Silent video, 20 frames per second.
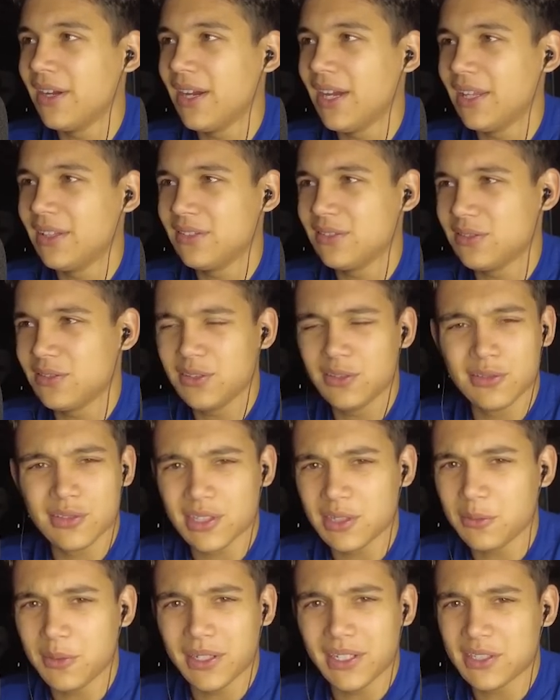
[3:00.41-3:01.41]
and usually
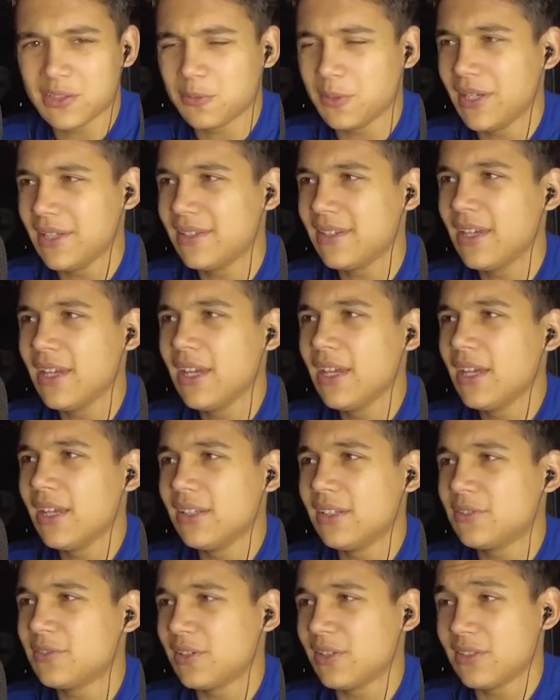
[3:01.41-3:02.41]
when it's wet,
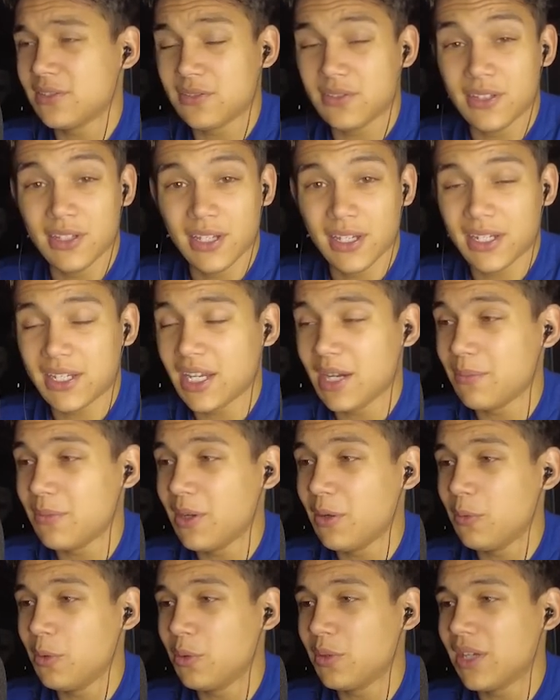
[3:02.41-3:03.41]
the camera
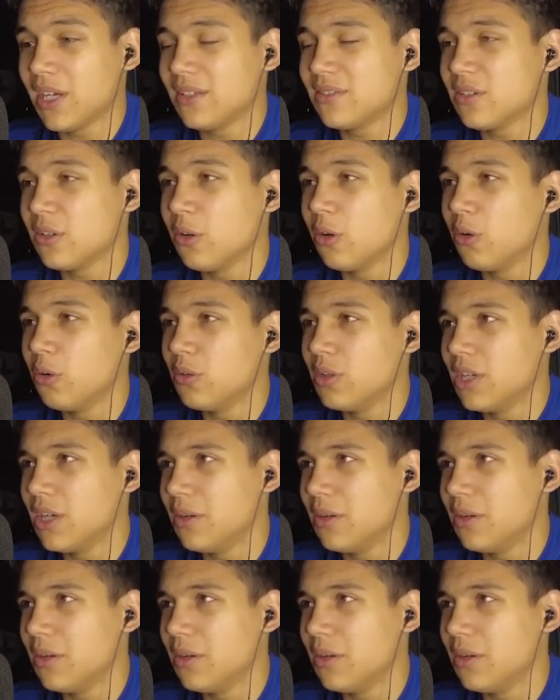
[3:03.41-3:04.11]
will get all